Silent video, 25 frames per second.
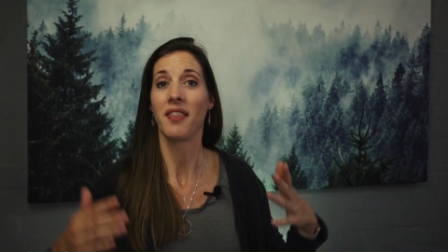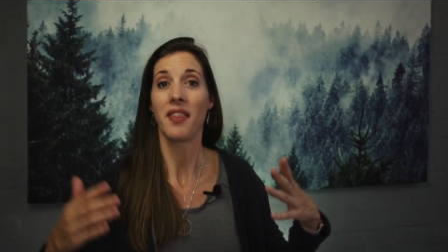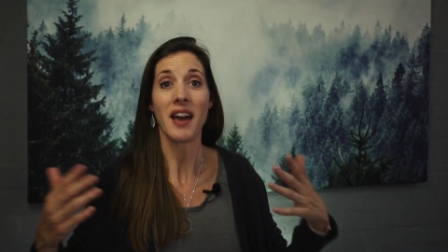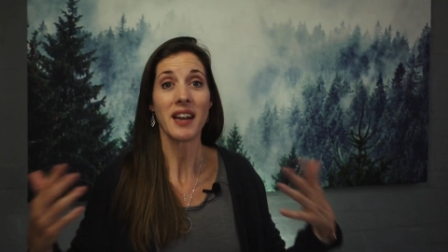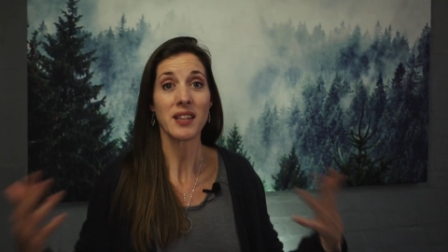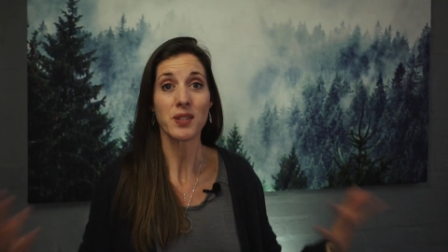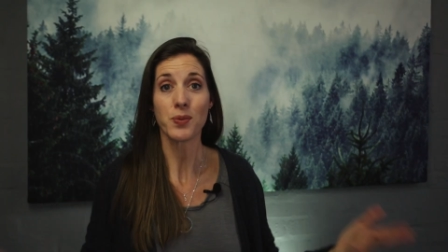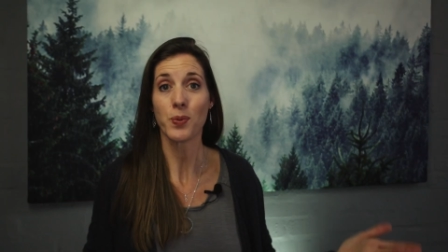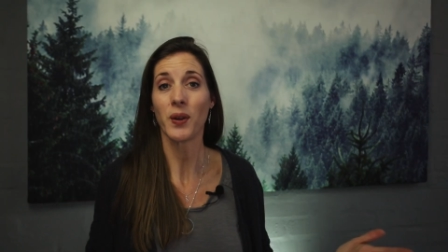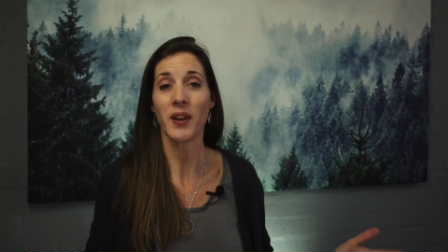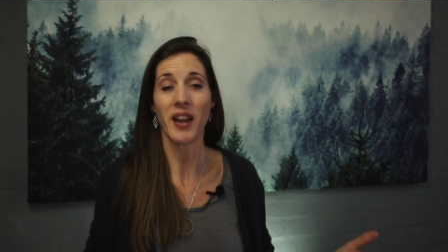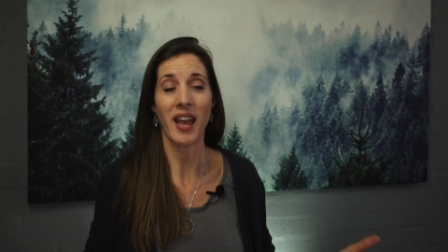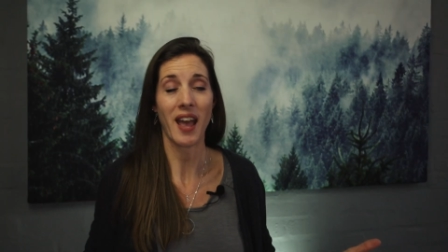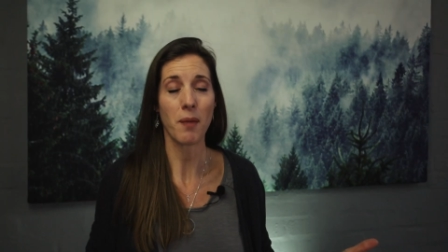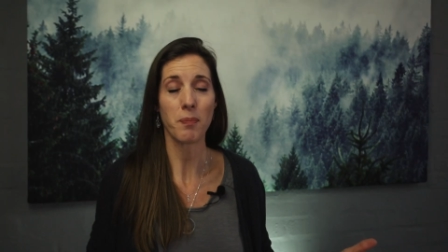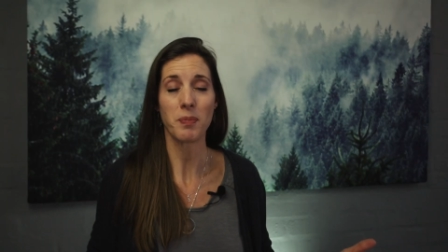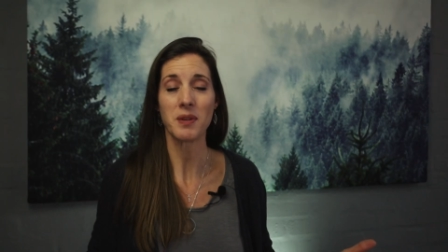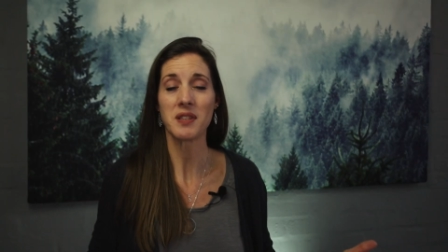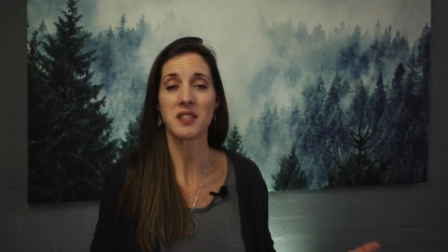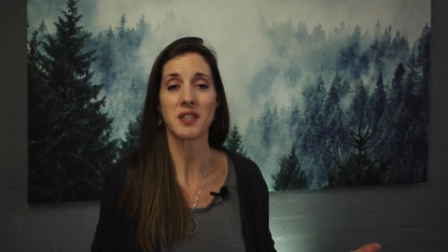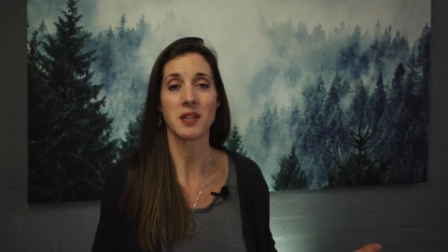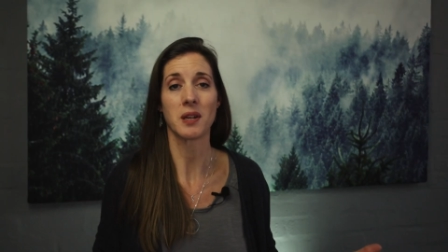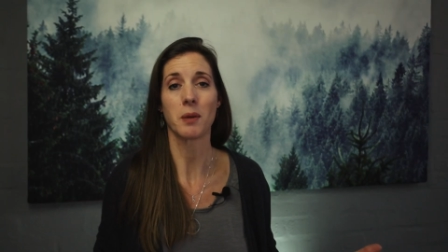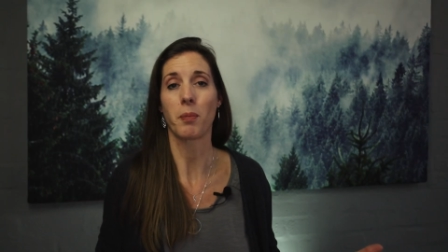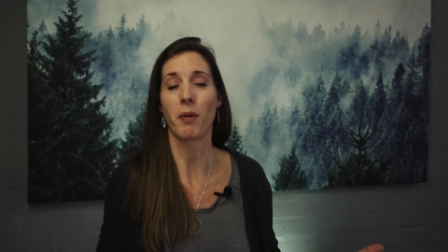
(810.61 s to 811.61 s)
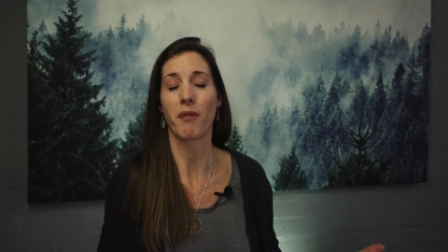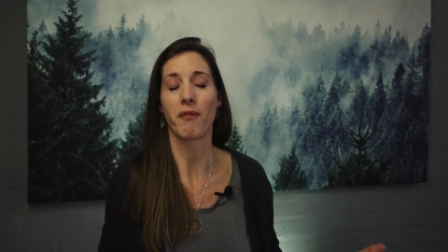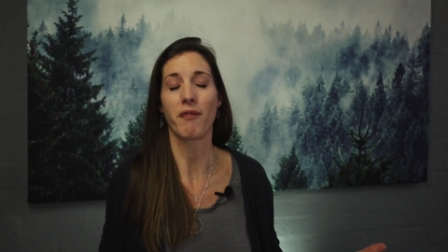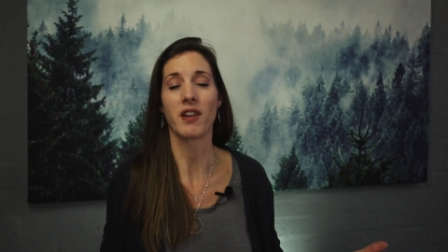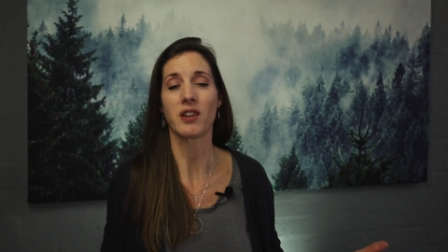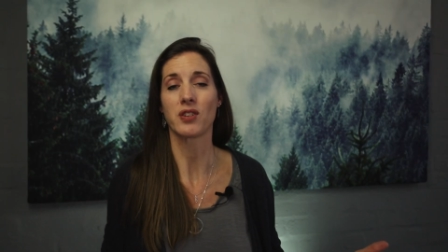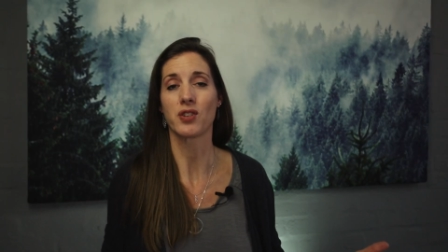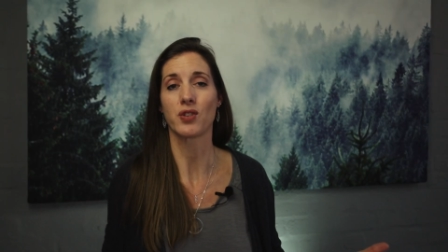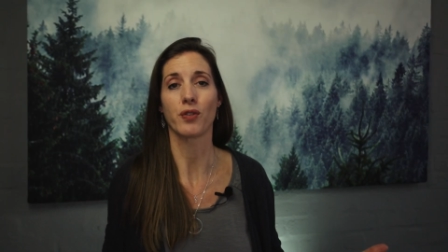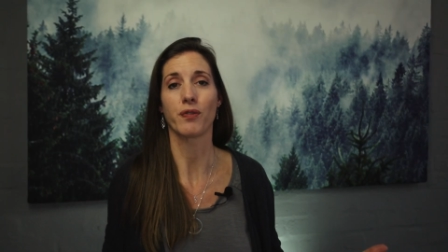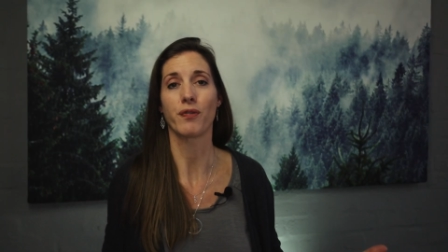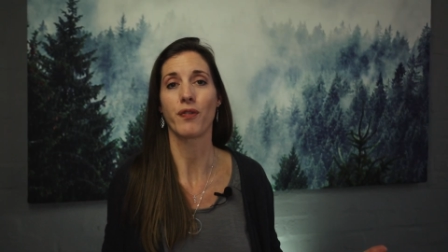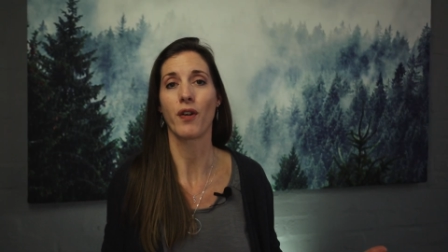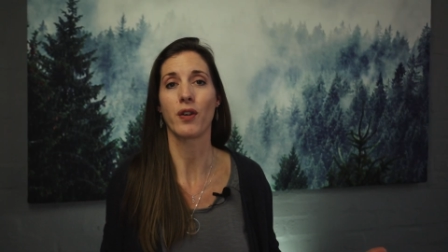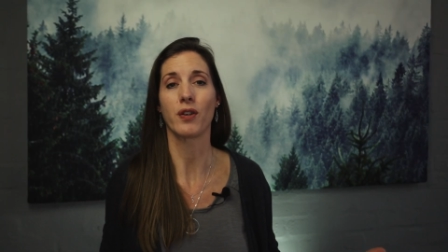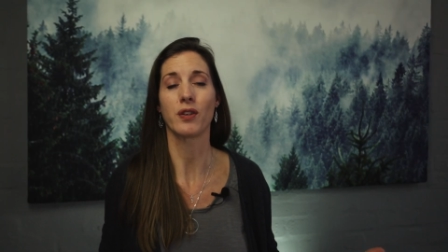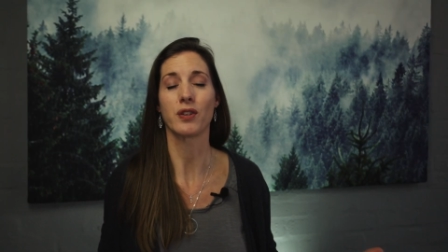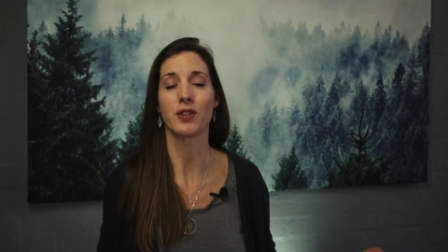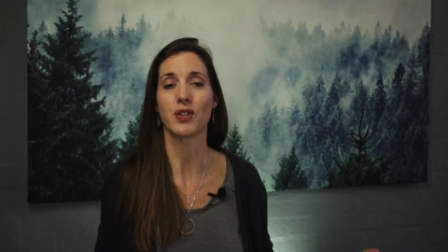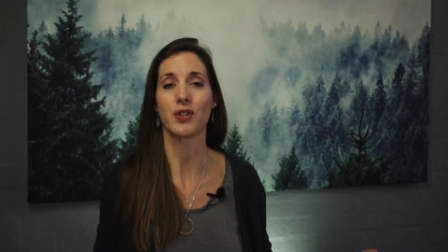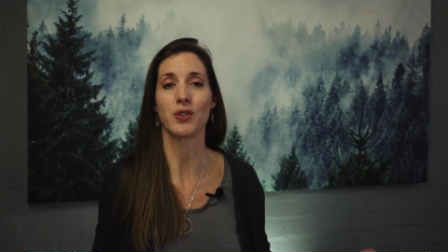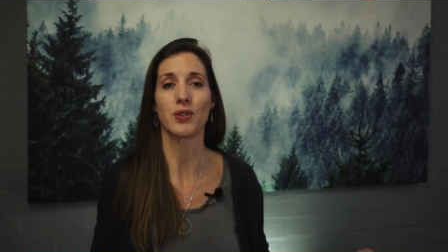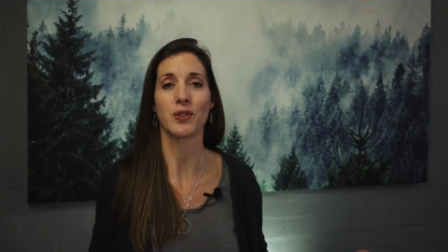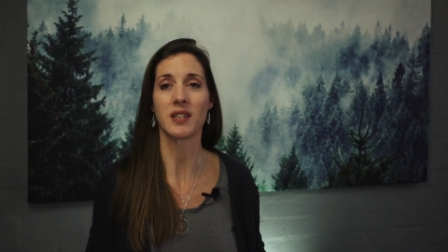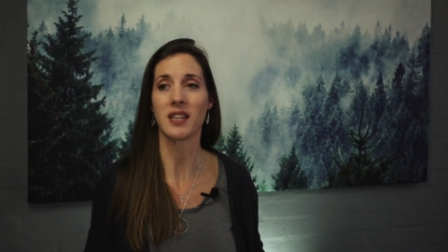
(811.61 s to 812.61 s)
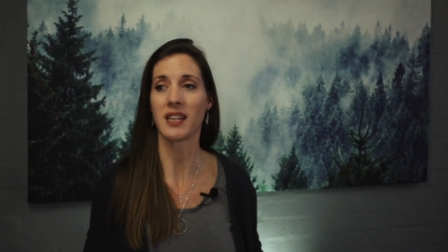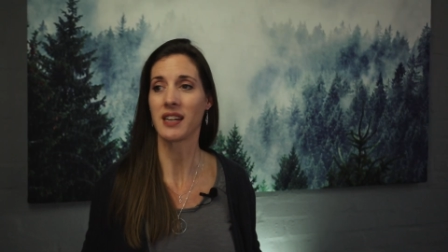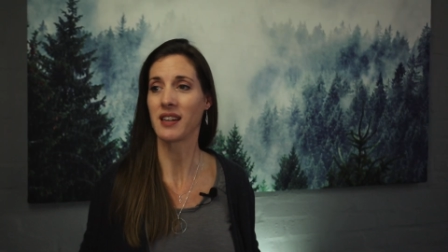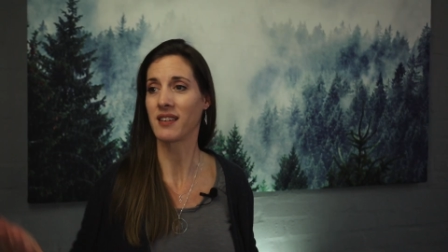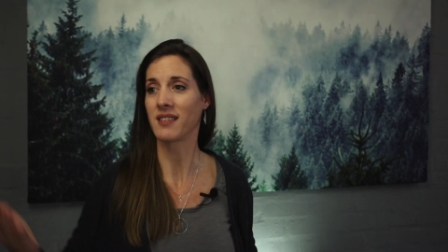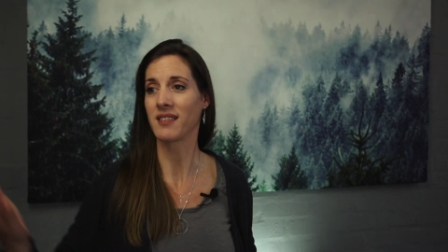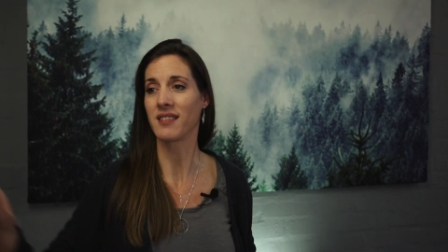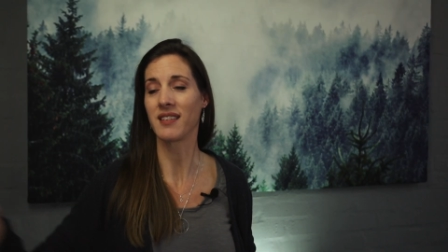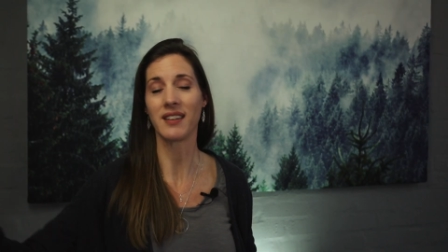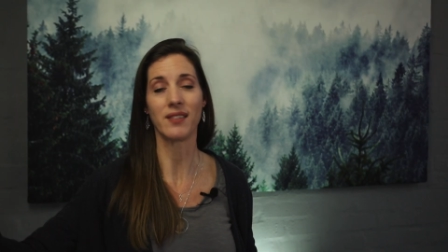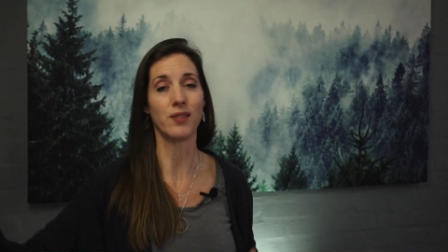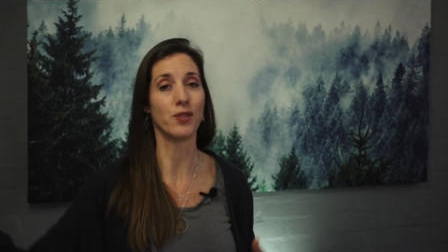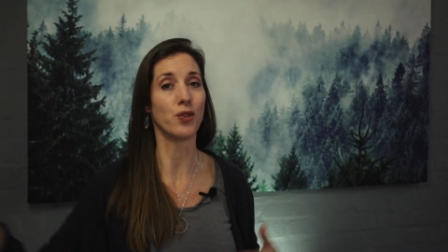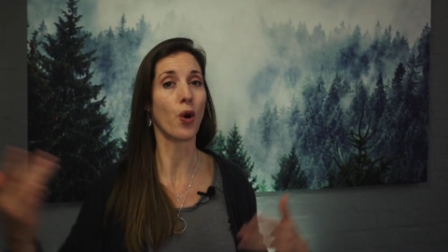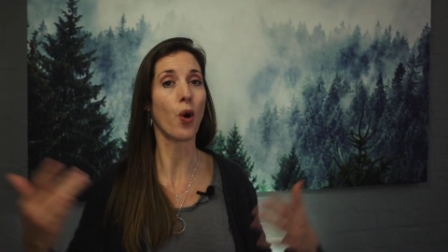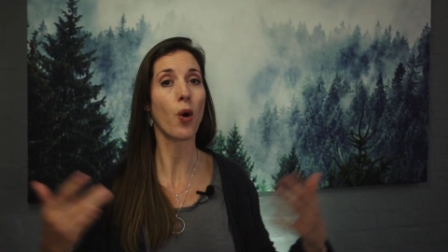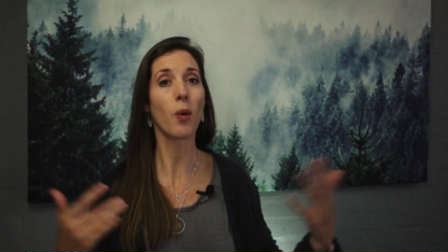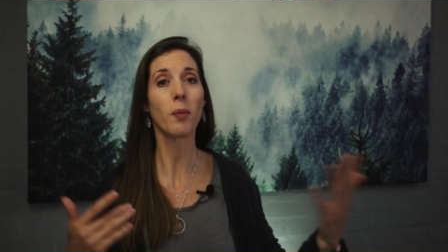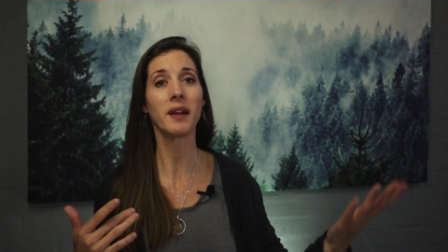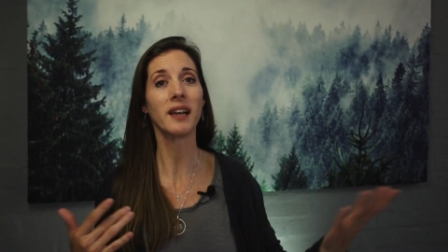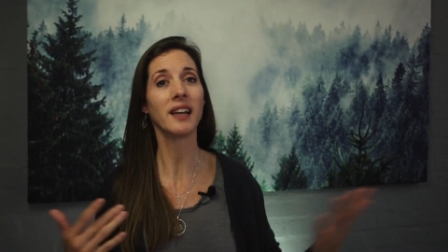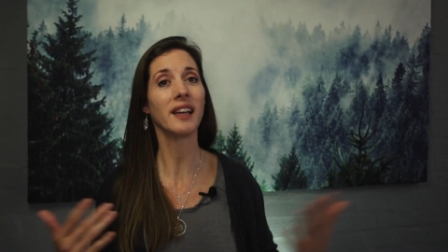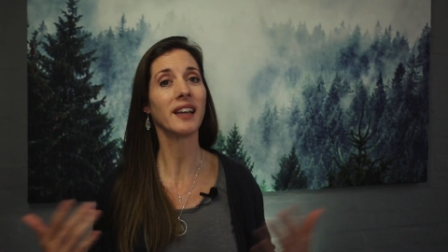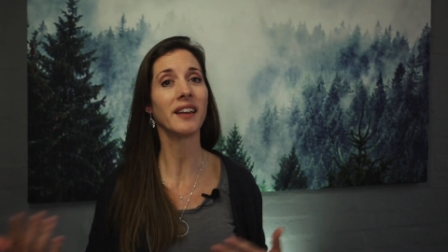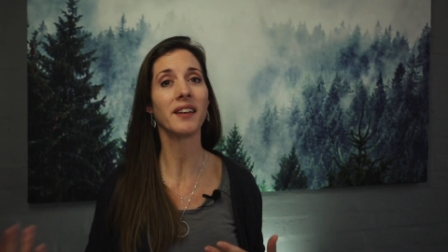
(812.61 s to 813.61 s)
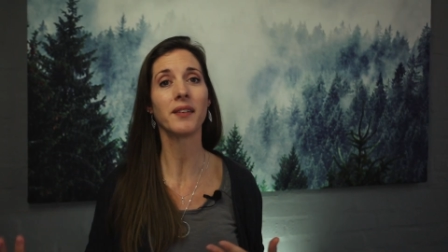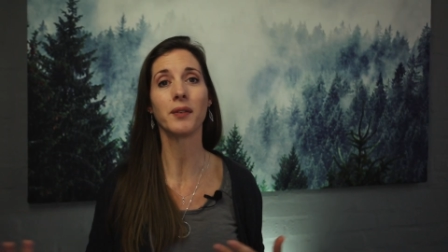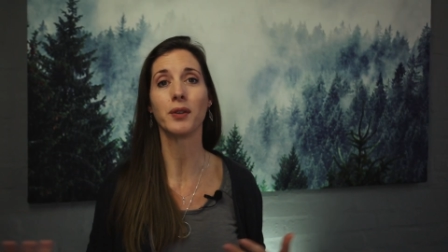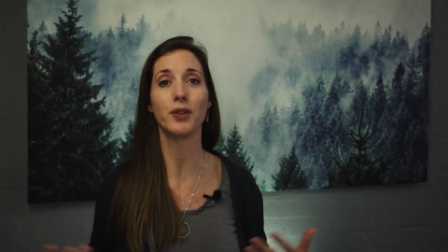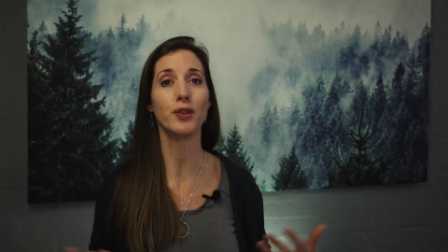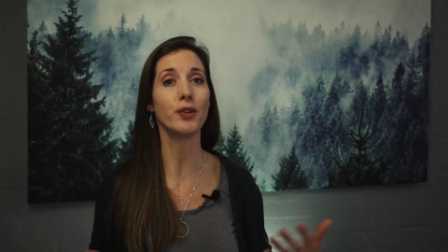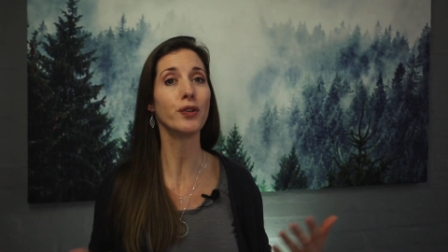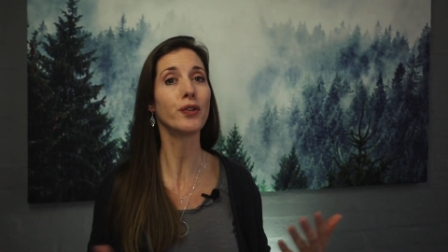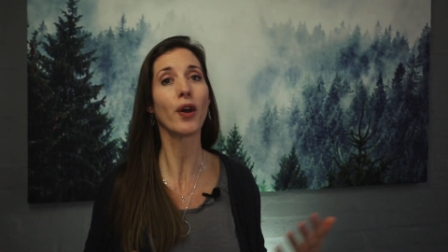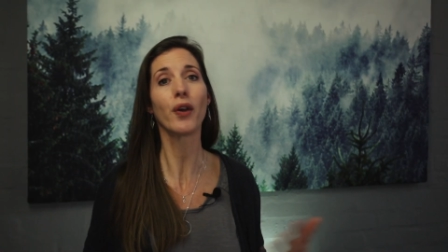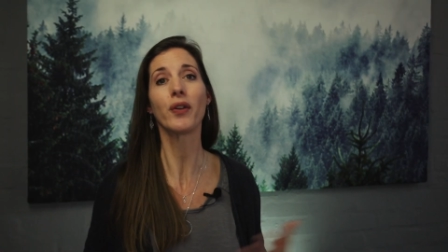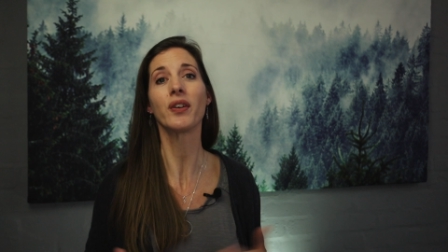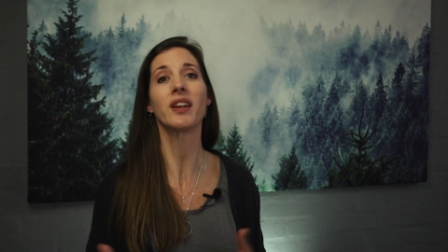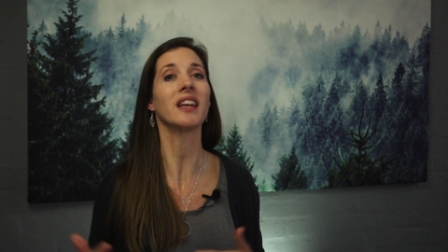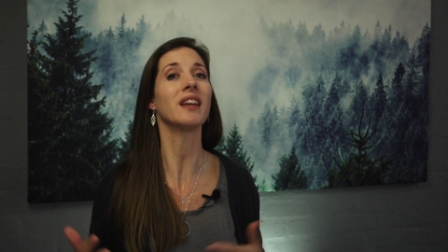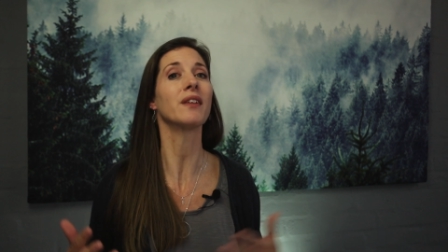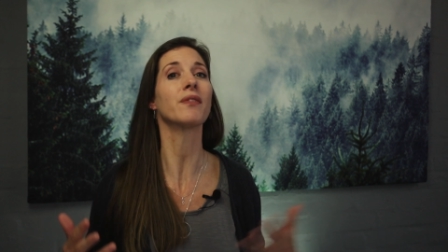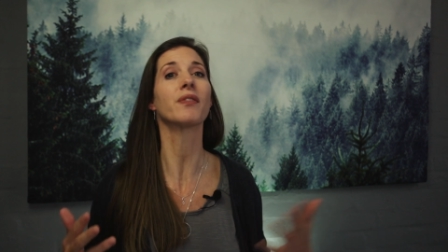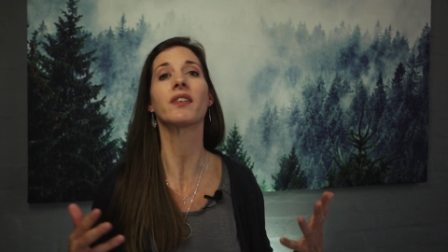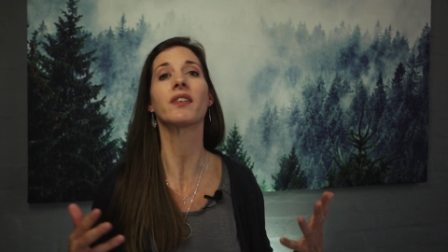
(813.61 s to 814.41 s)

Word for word: That's what happens in a professional photo shoot, and normally you're not